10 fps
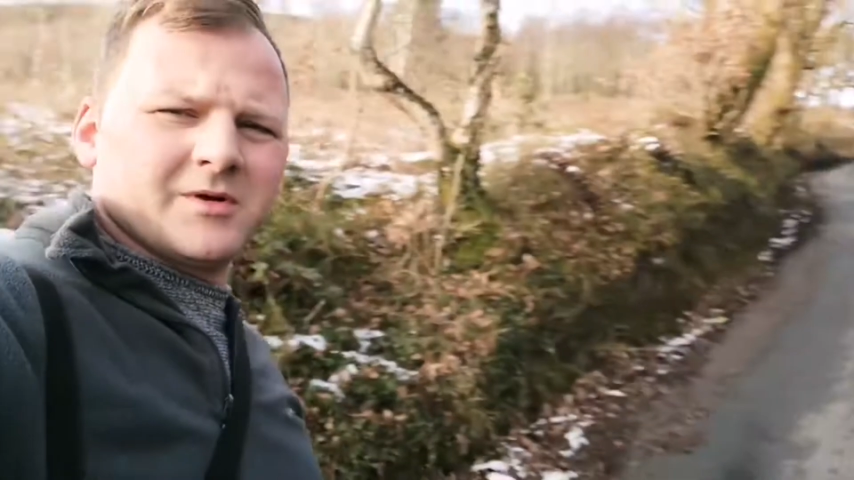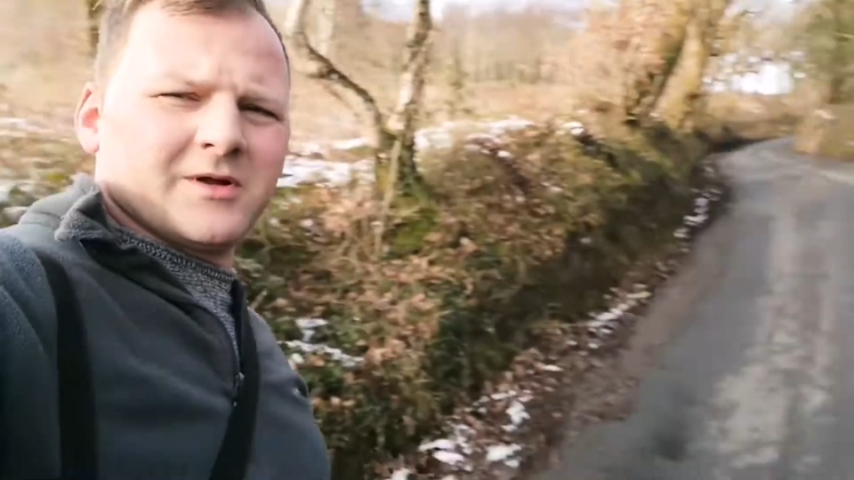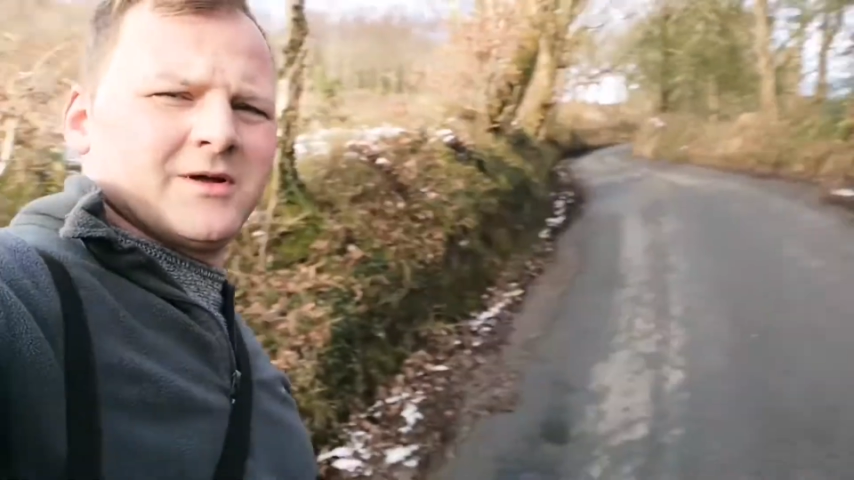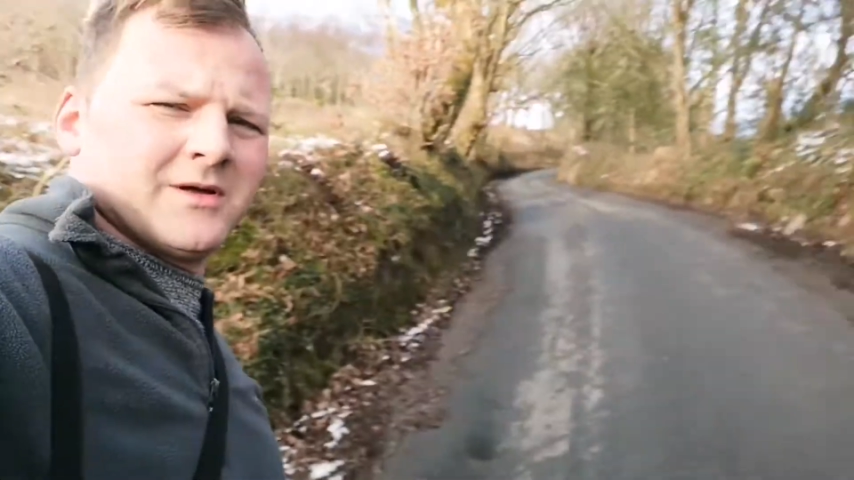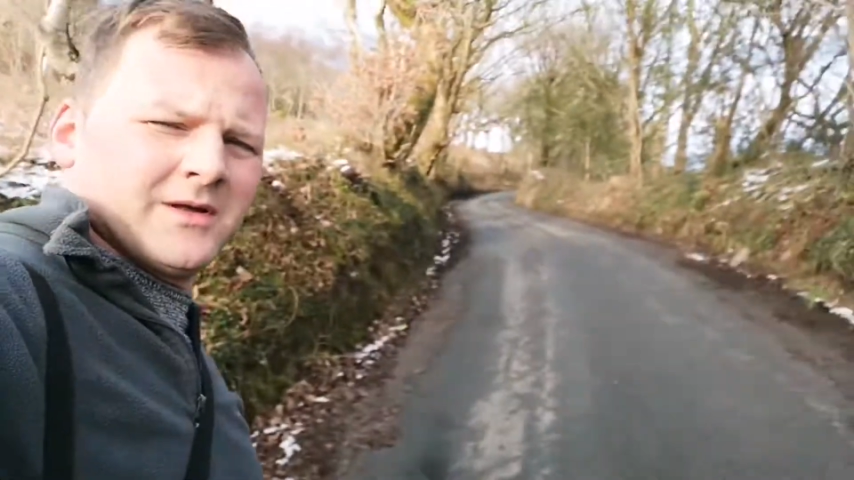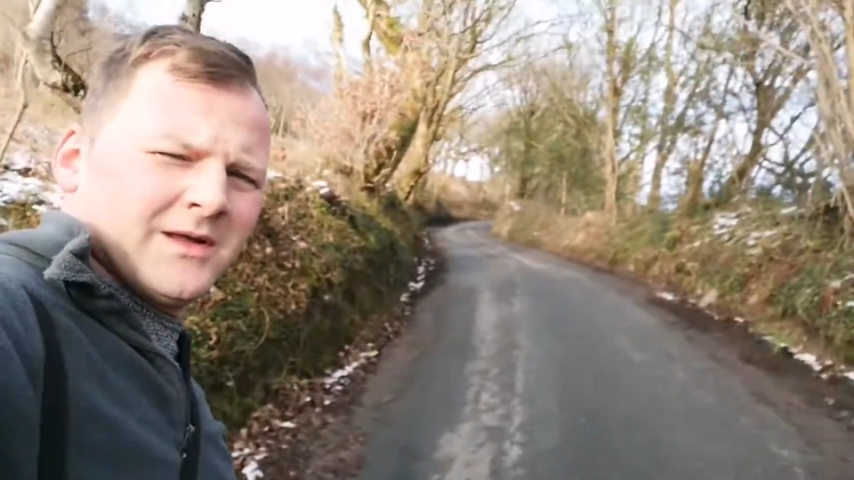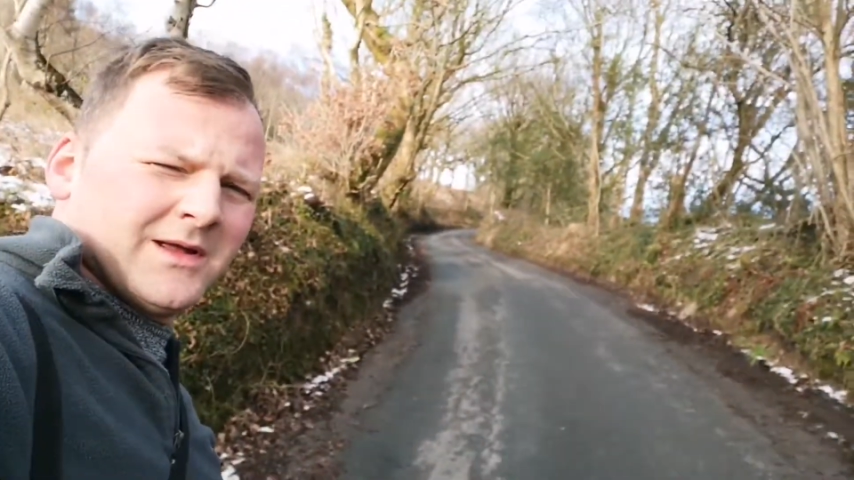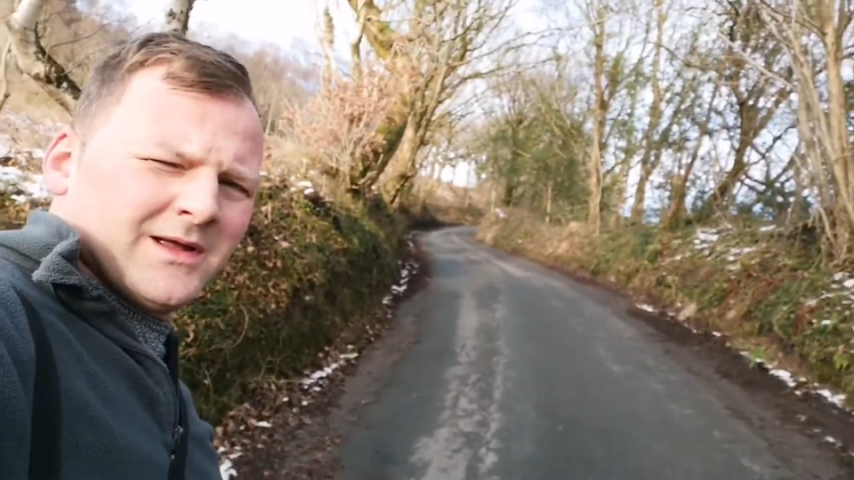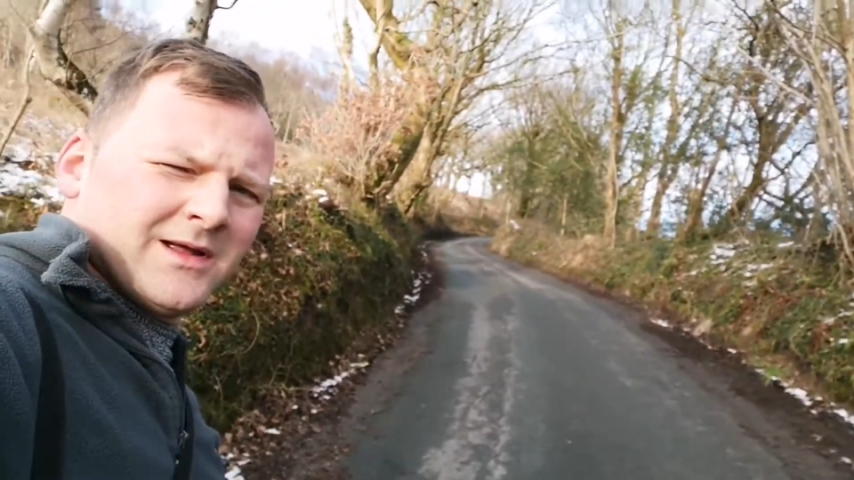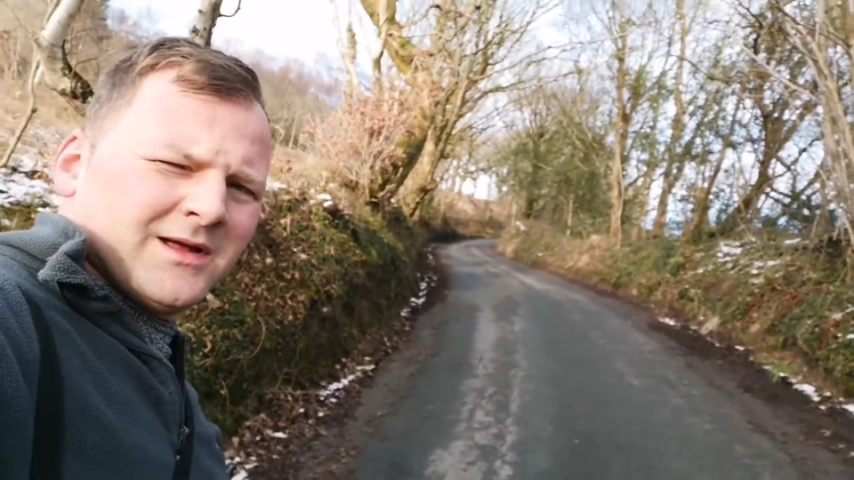me, man.
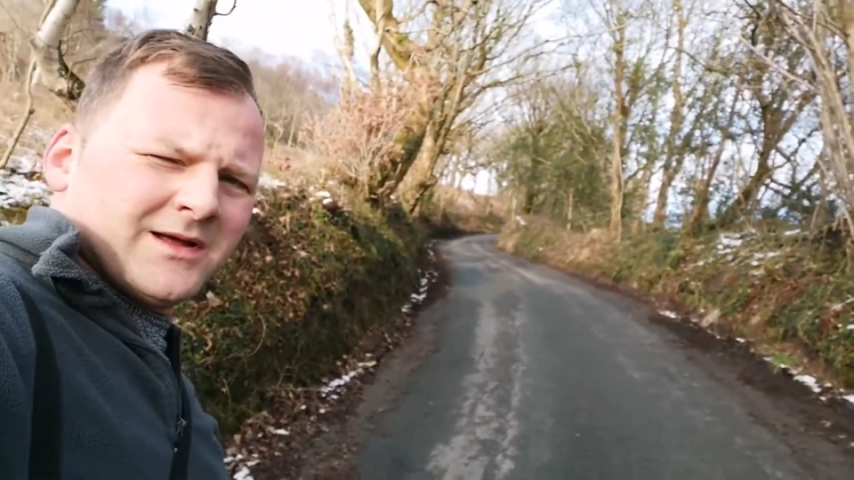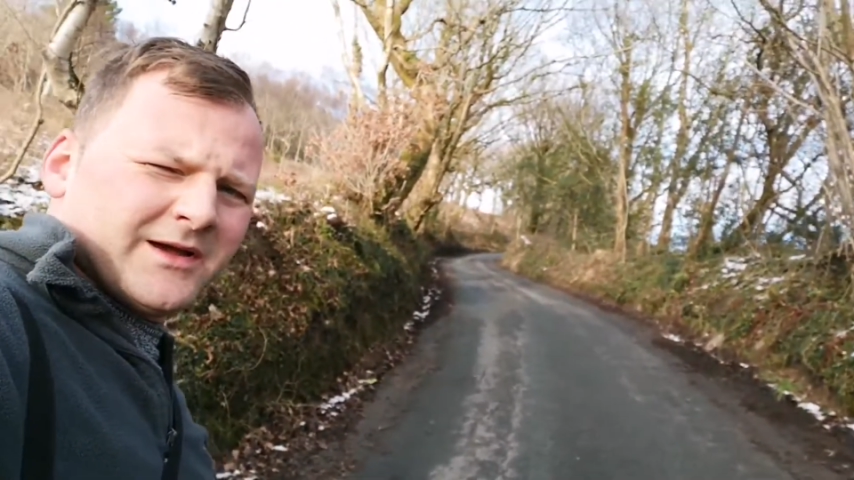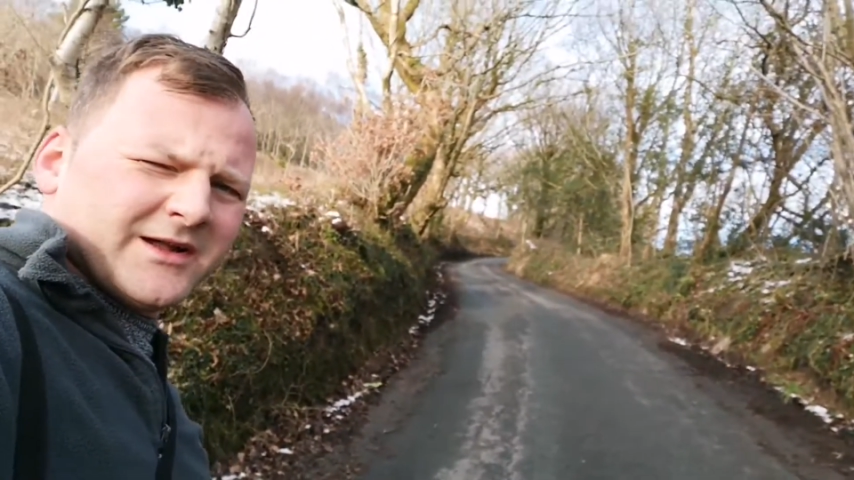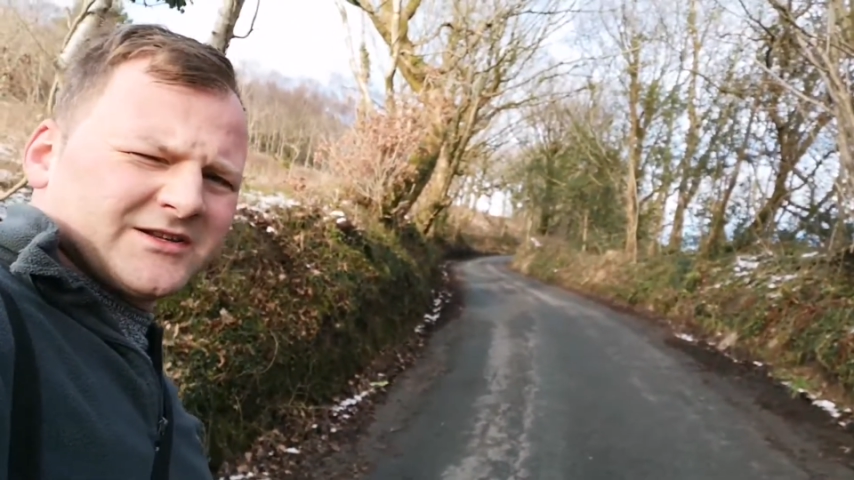It